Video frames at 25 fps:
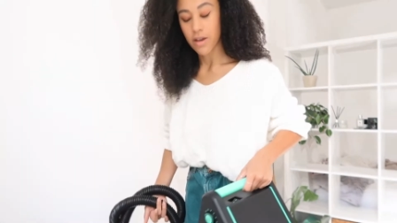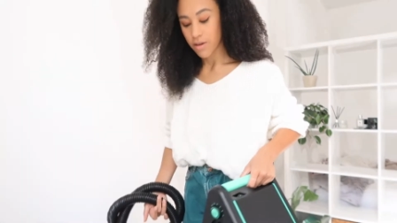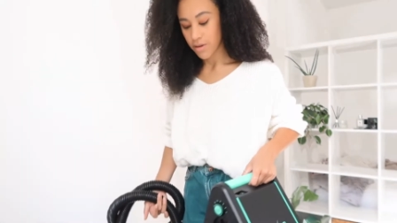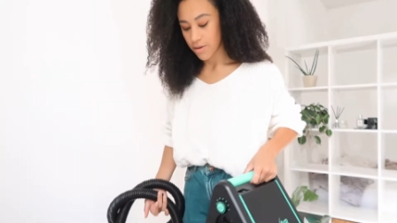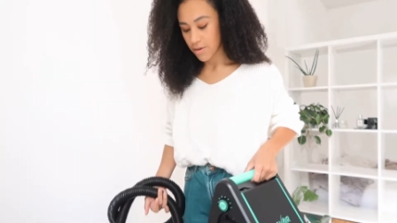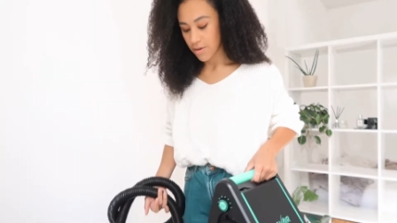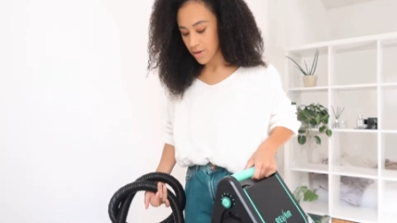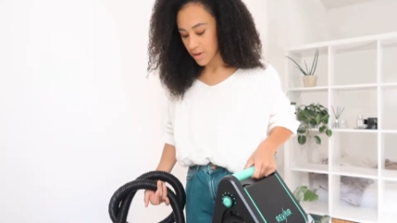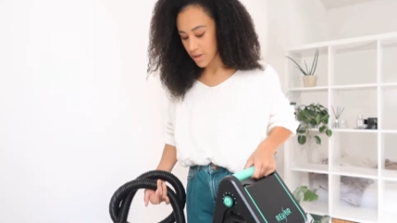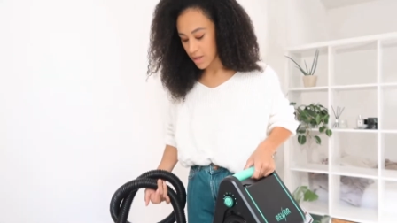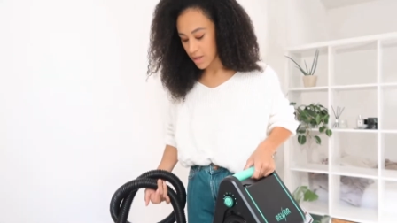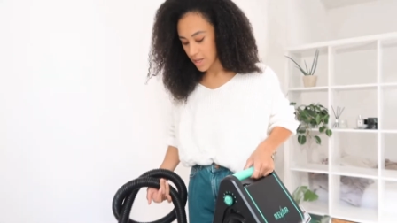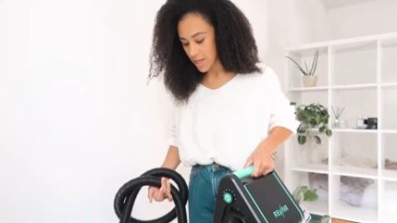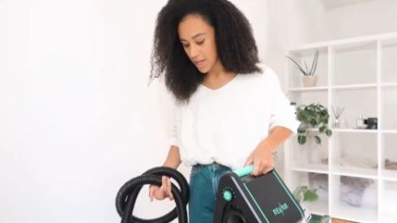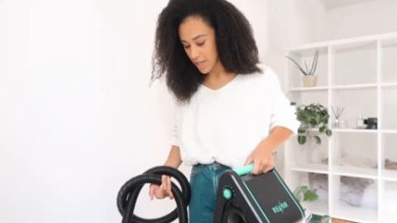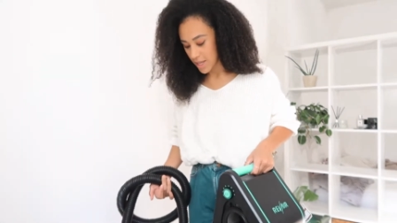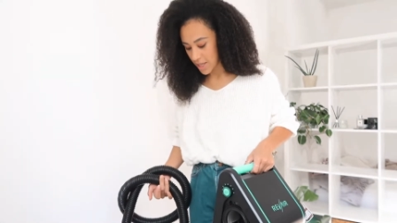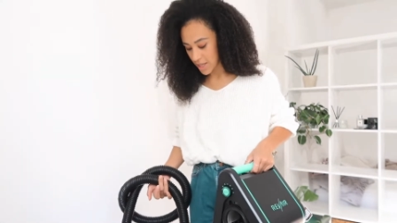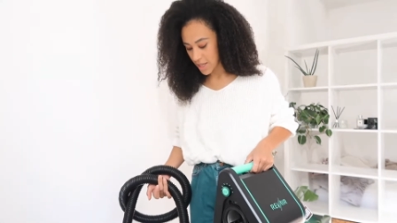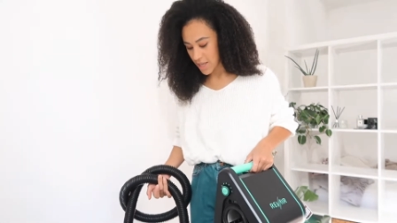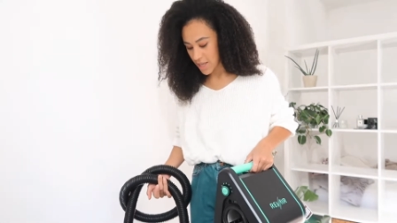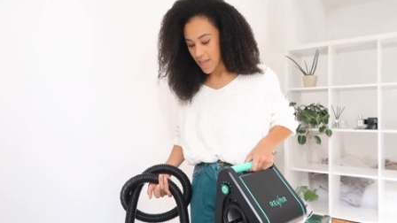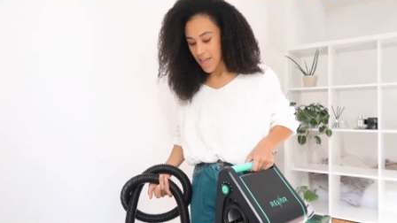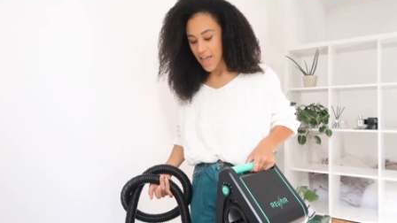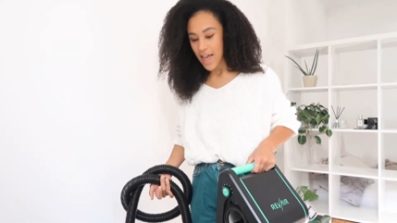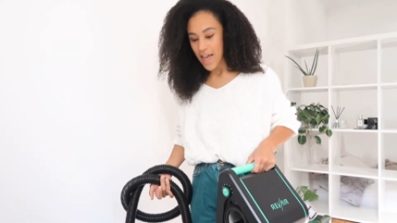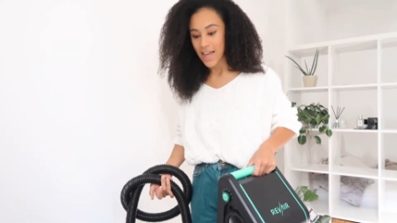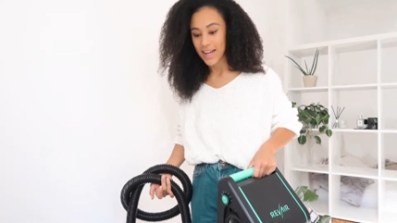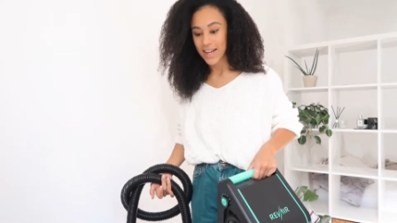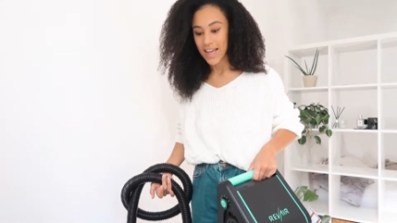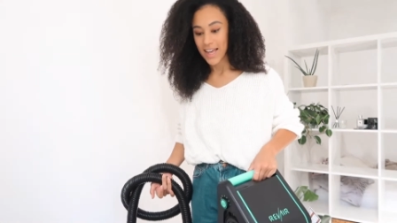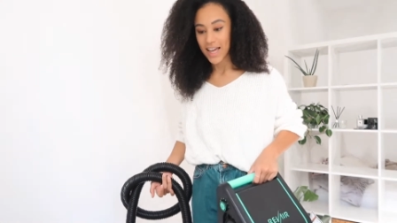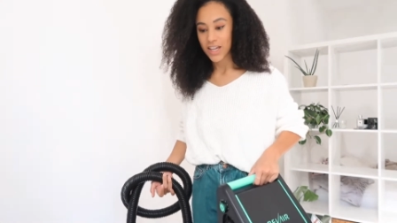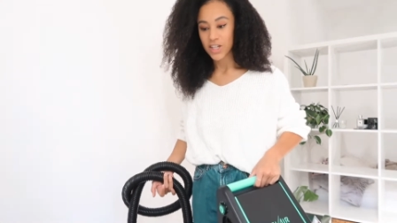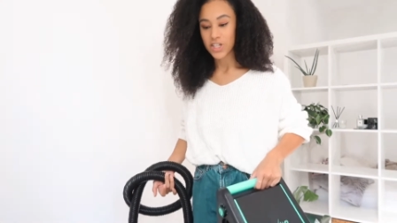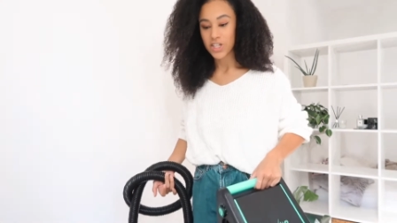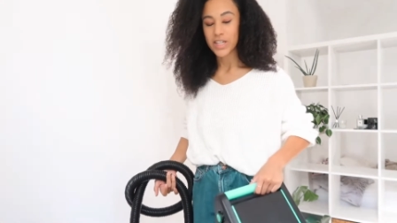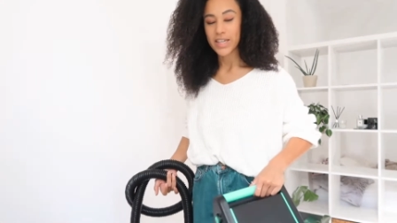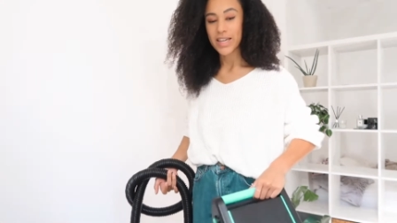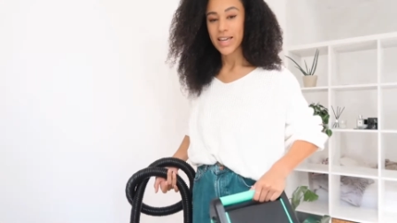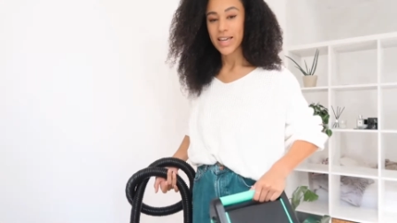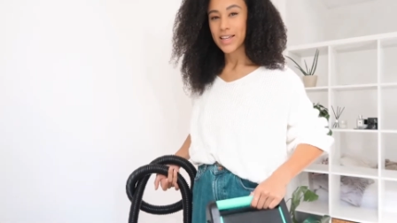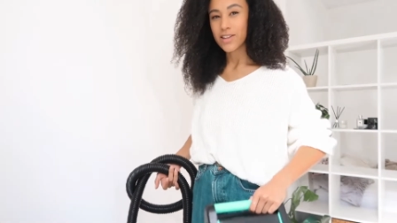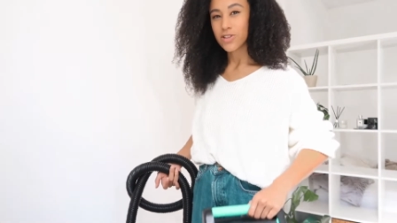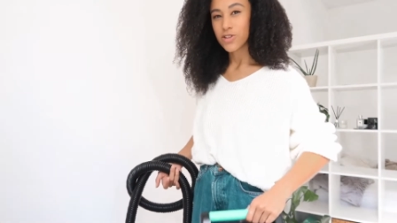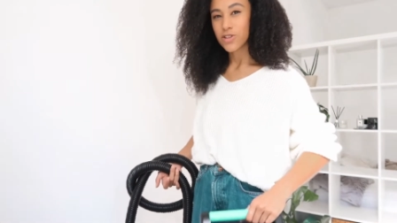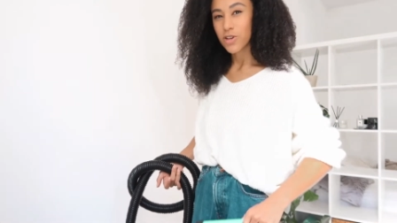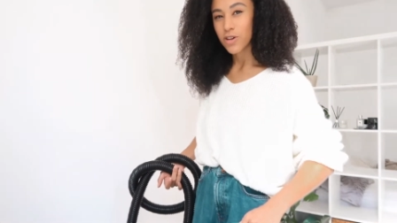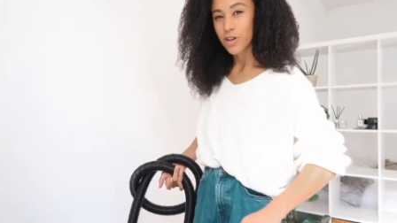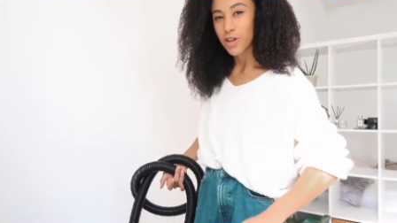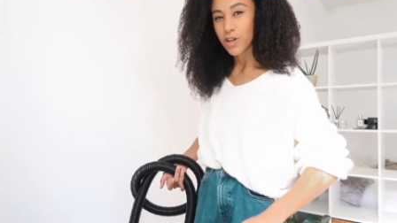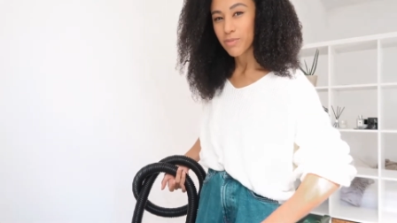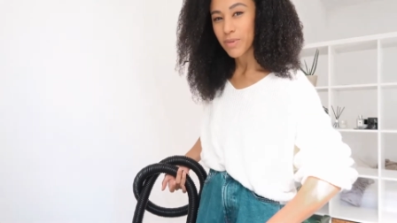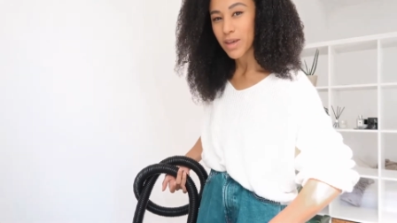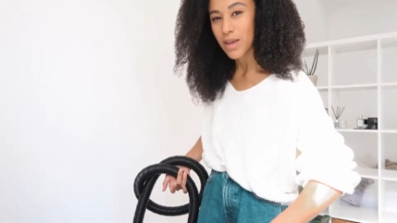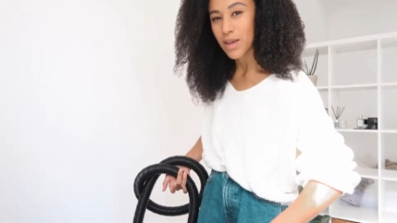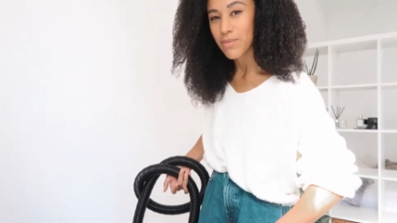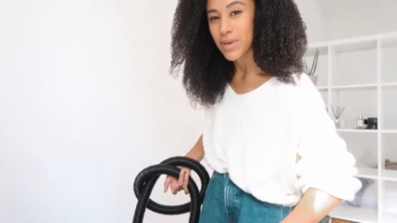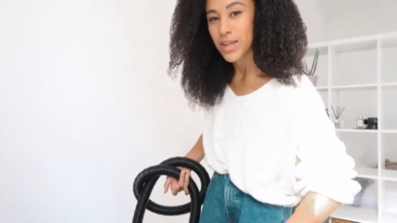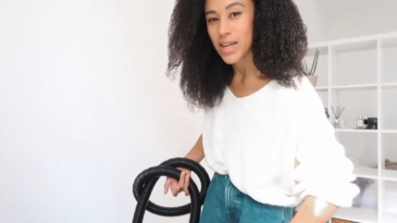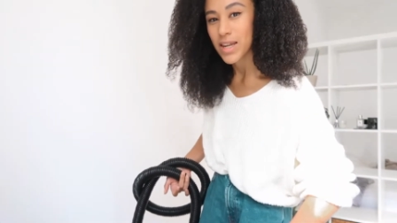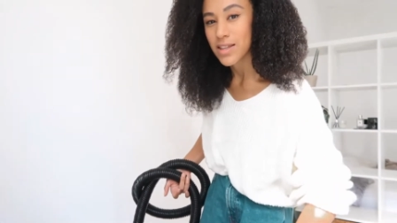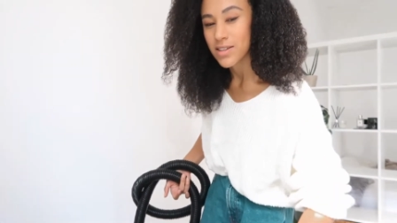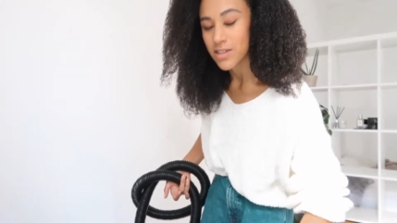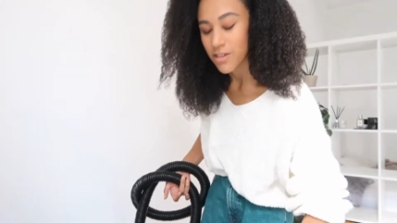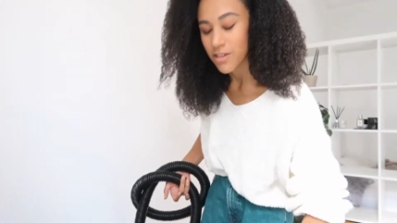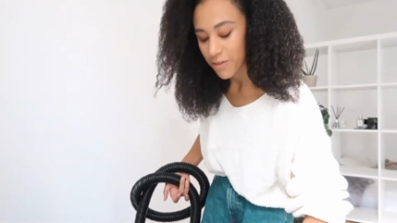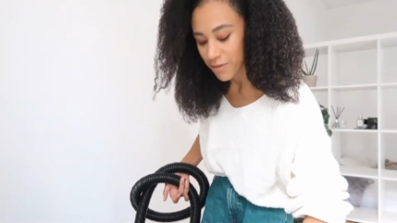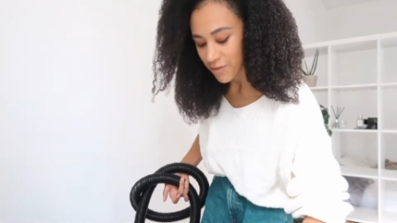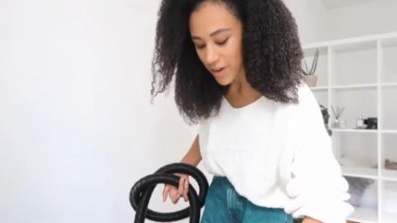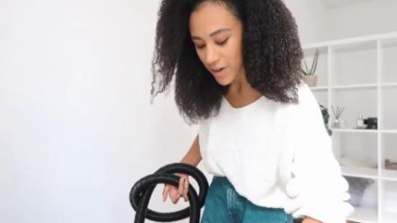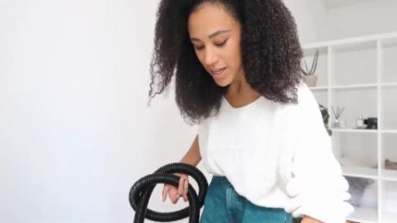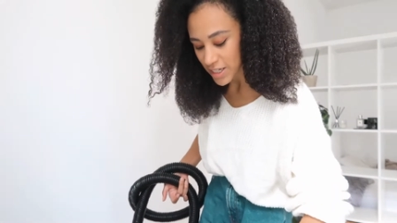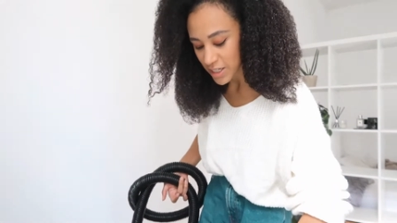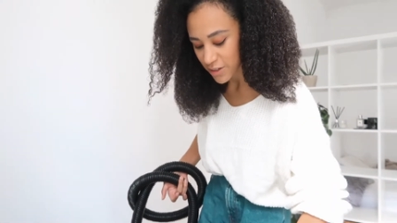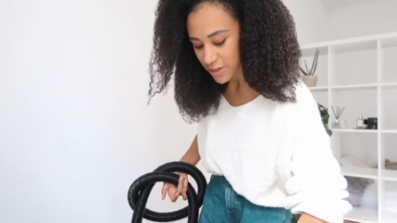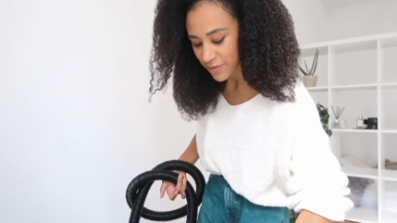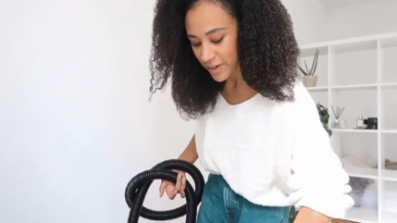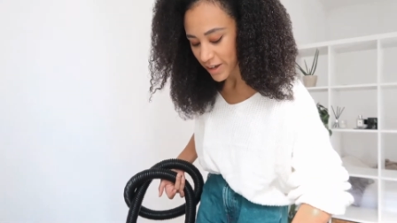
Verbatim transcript: and actually it took me a minute to first